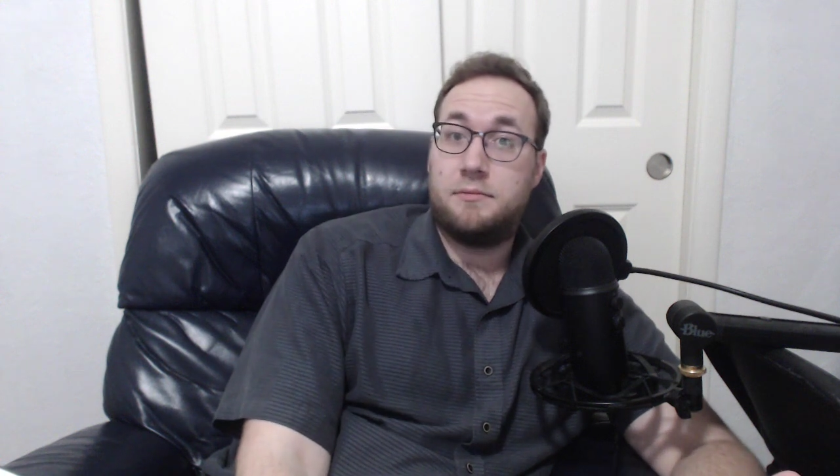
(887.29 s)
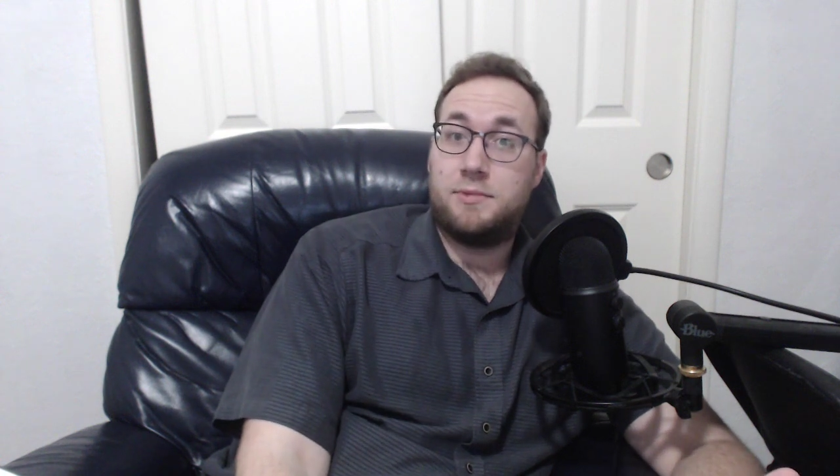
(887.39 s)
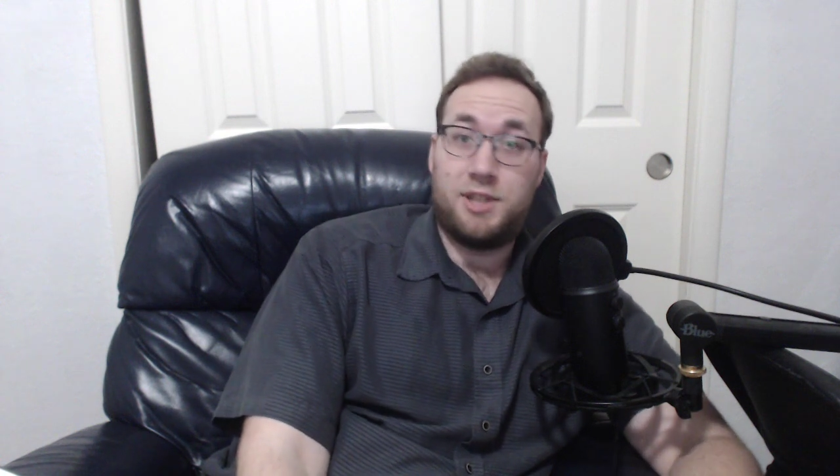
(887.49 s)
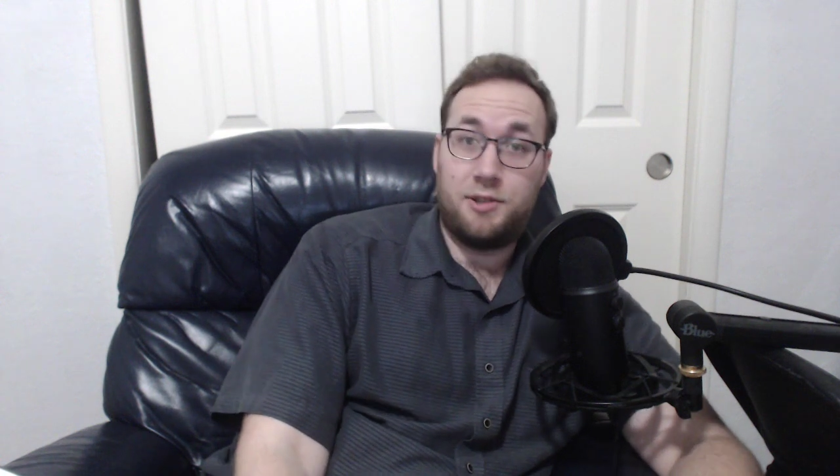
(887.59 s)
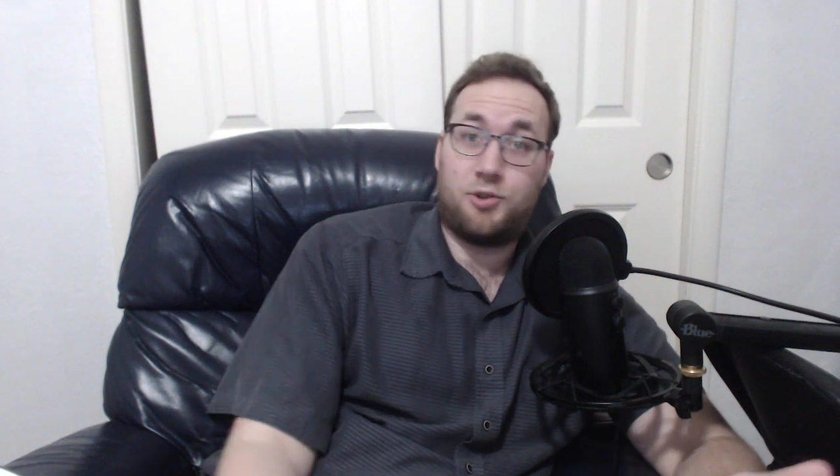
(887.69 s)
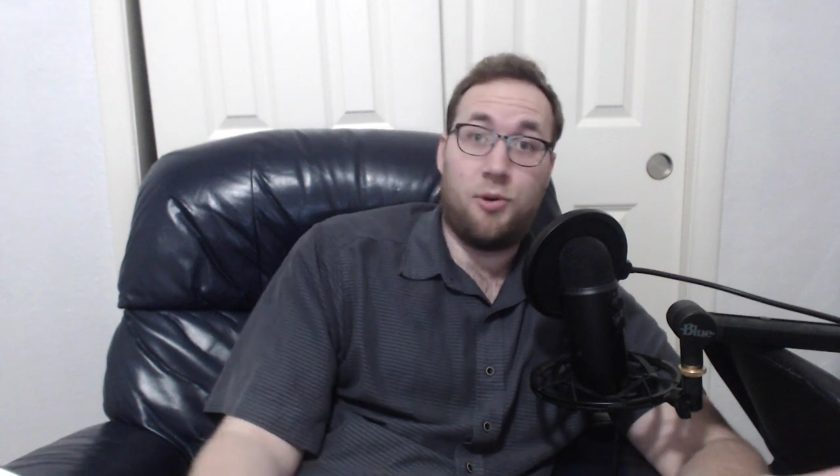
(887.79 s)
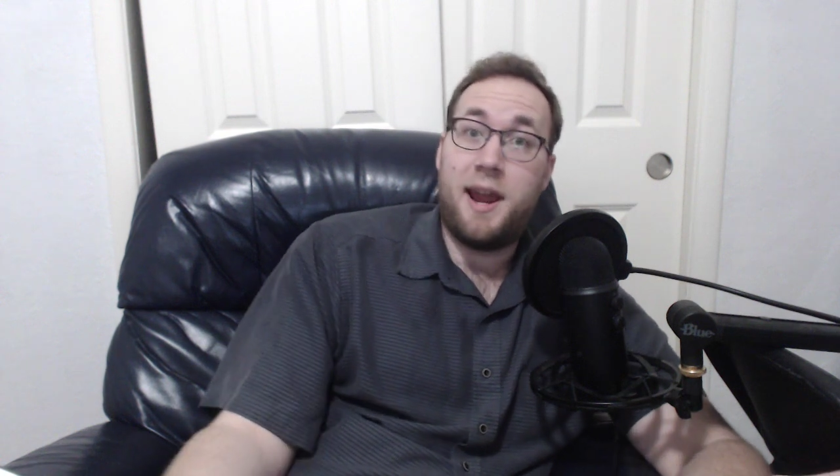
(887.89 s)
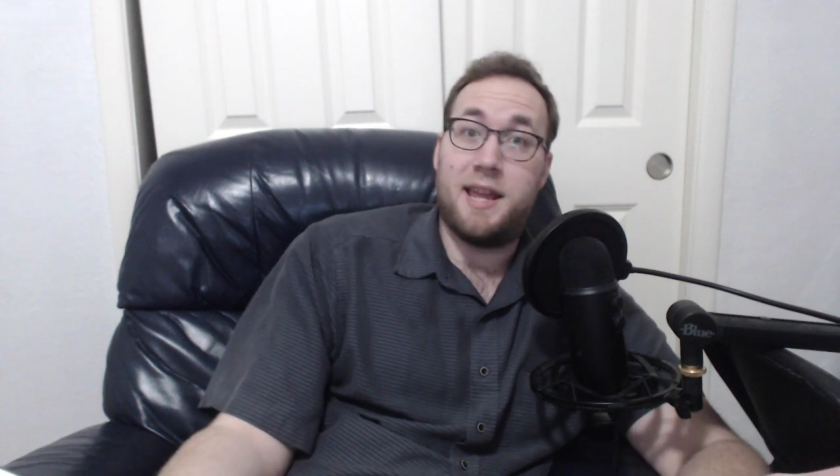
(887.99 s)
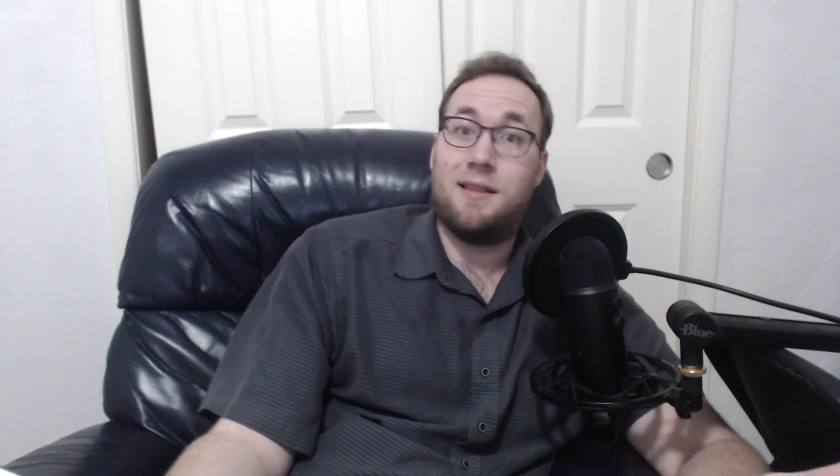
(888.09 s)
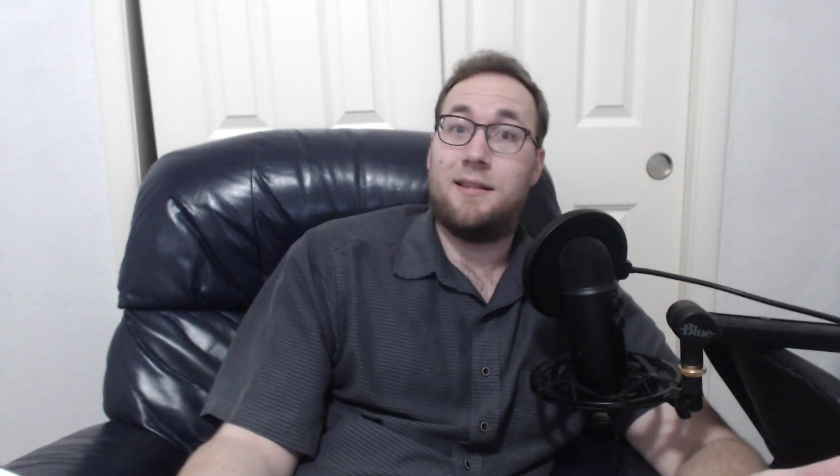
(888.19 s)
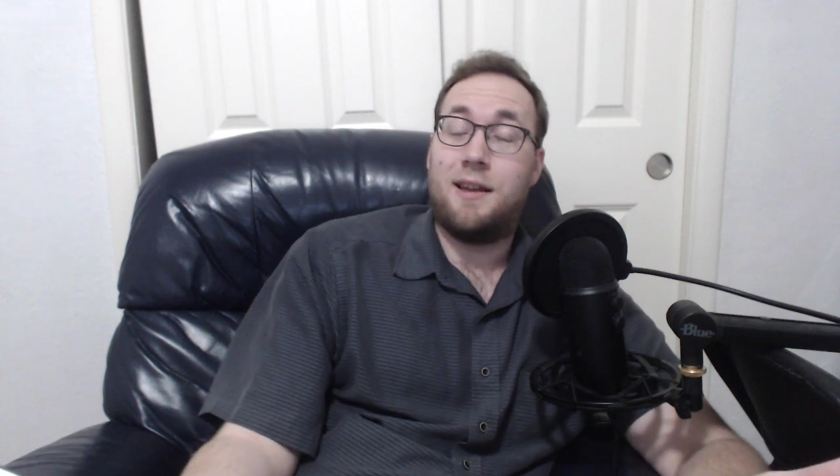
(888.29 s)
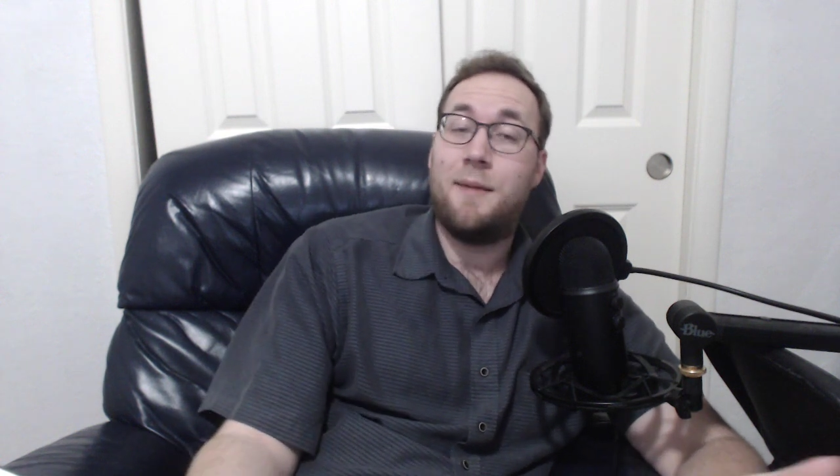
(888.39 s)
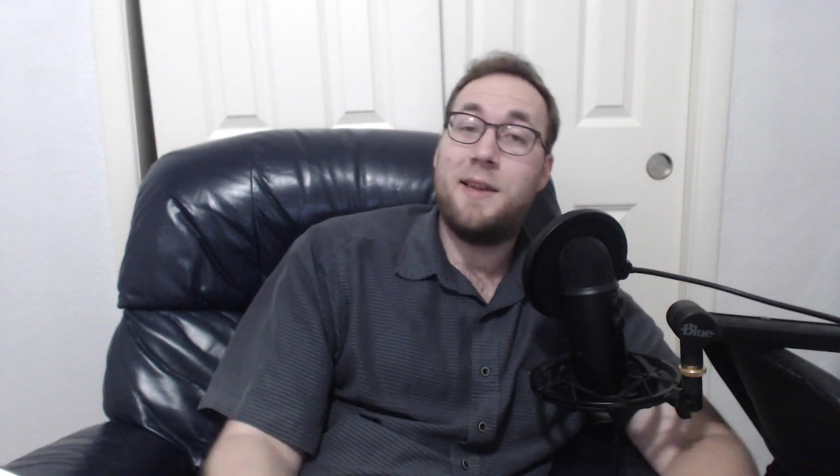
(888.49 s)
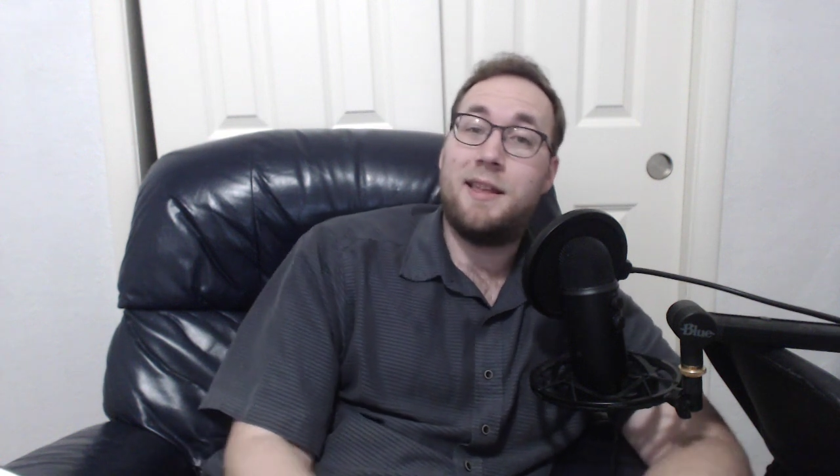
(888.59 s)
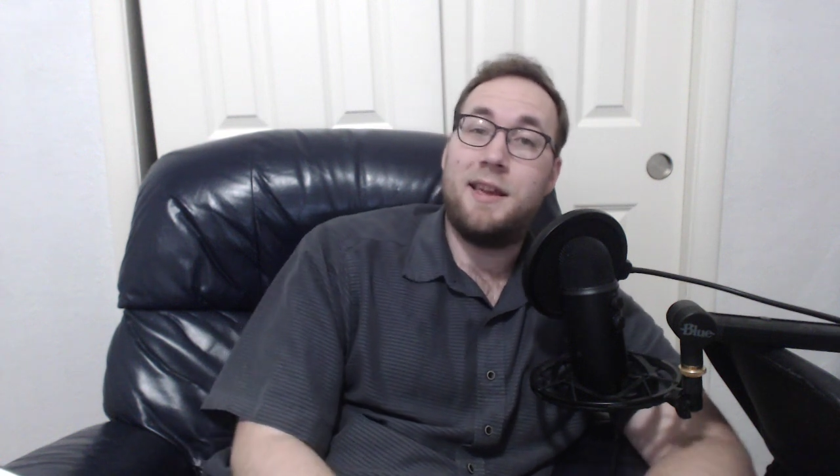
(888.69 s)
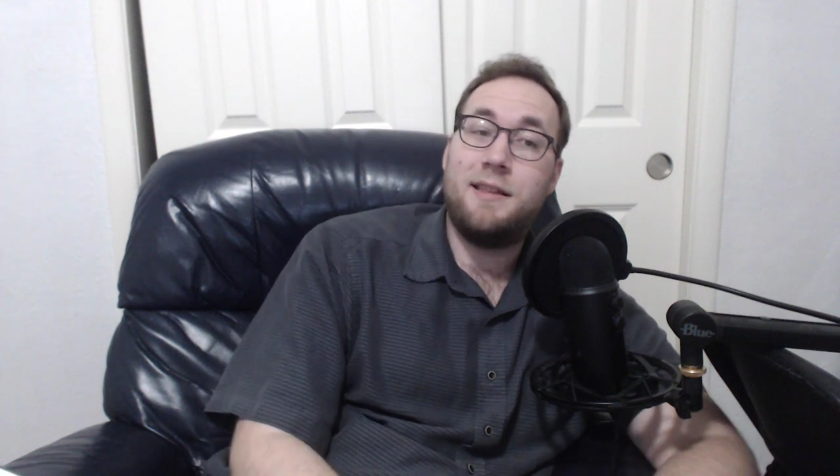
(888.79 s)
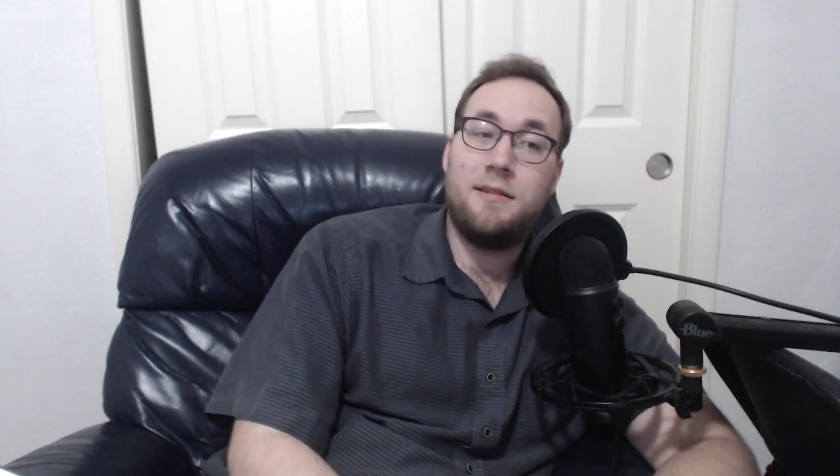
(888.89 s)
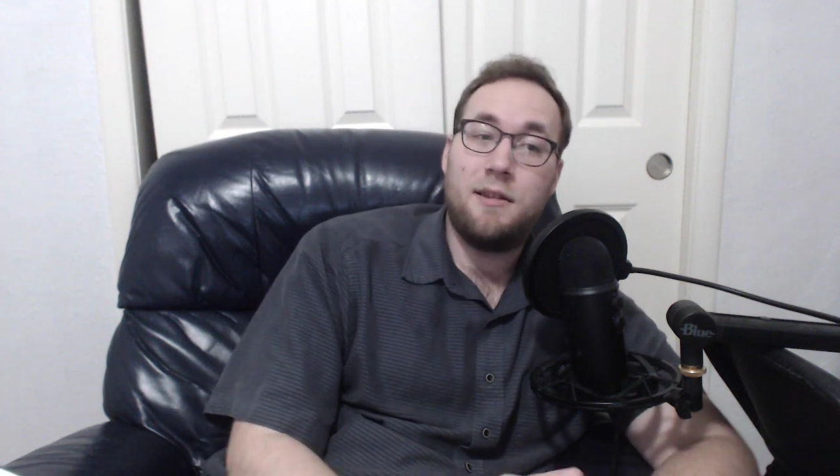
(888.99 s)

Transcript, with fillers: She's just great. I mean, it,